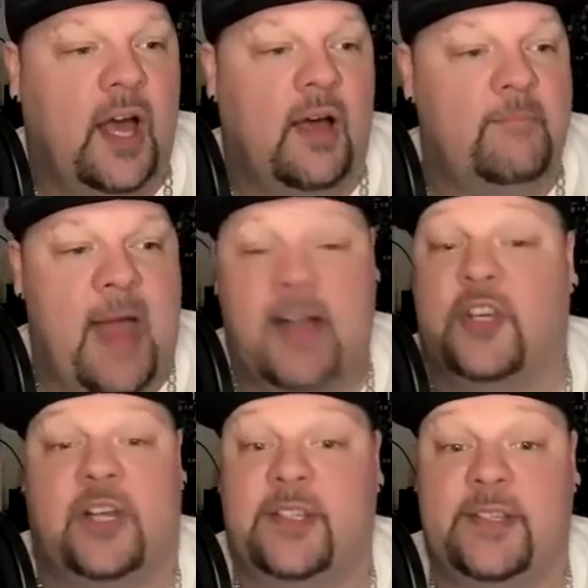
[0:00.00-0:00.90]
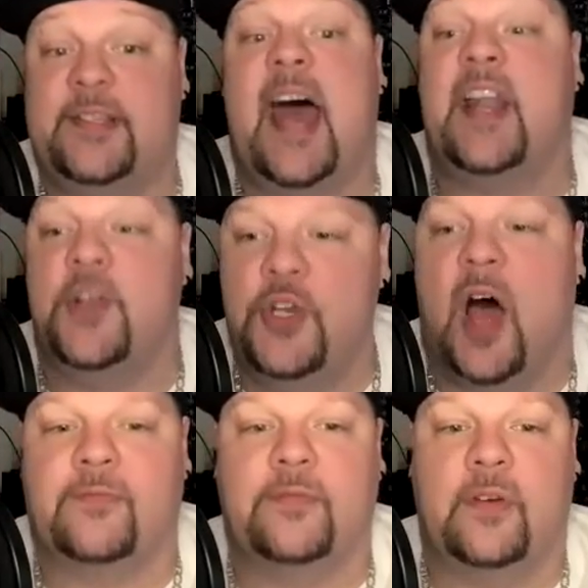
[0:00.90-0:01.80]
Matt Justice has had
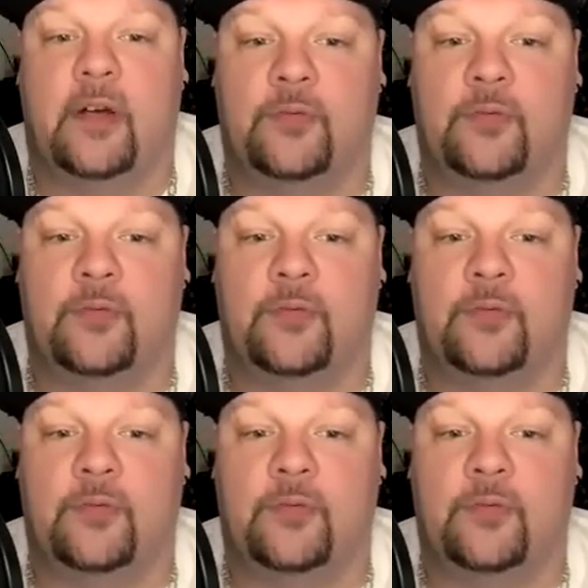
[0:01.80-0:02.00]
enough of